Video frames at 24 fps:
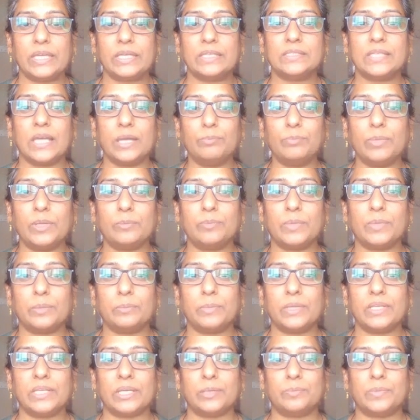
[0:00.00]
example
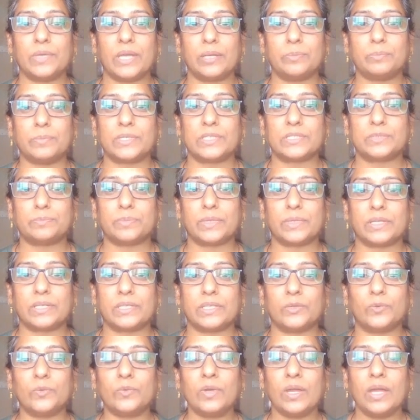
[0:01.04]
payment API
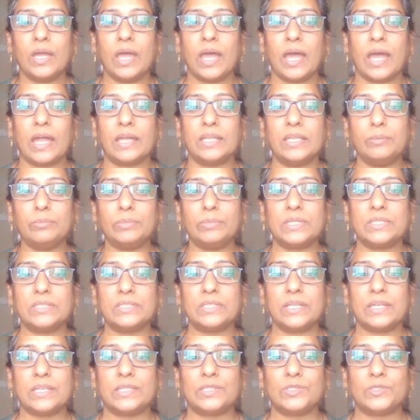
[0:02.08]
perspective,
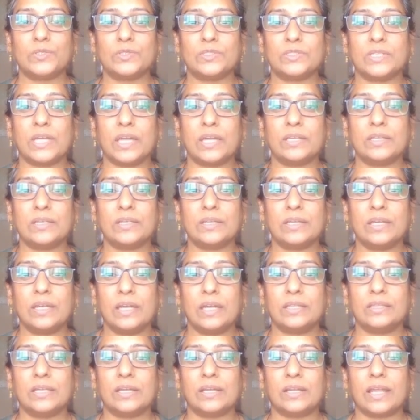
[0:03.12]
idempotency ensures that
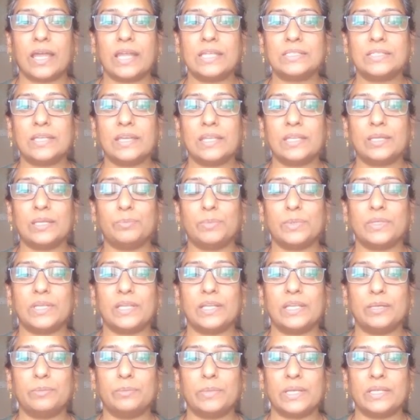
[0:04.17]
the clients can
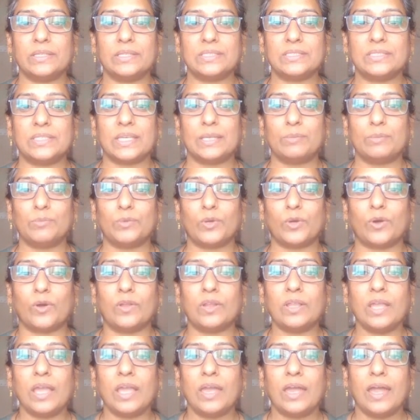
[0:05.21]
repeatedly make the same
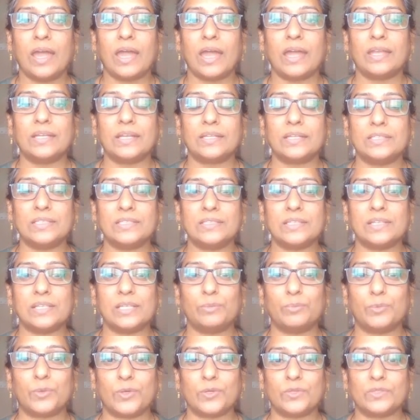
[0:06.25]
call and consistently
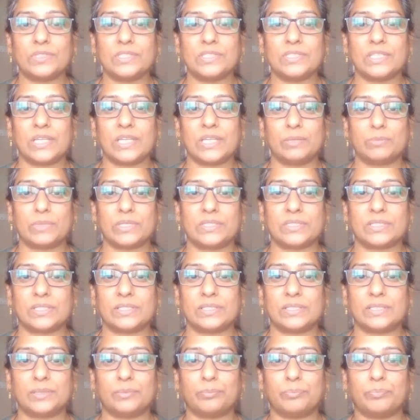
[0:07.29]
produce the same
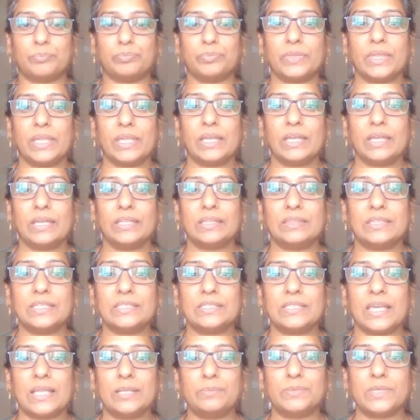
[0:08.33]
result. This
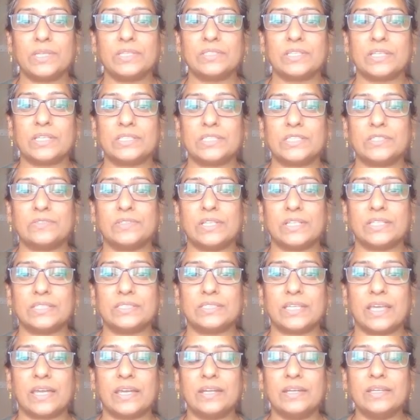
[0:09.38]
helps us achieve the
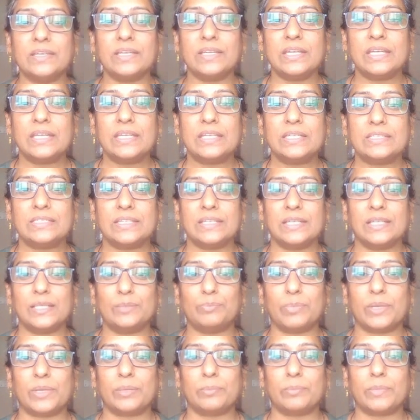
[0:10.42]
desired single
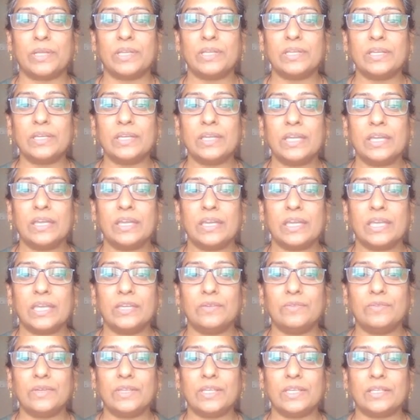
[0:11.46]
payment
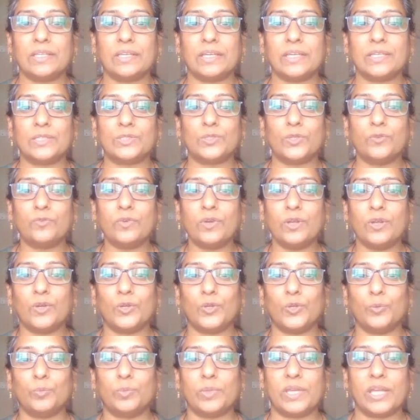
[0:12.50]
even in case of
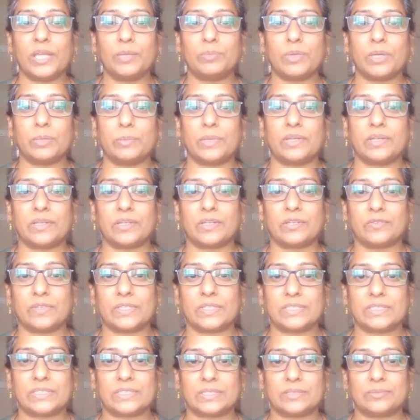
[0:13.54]
duplicate payment requests.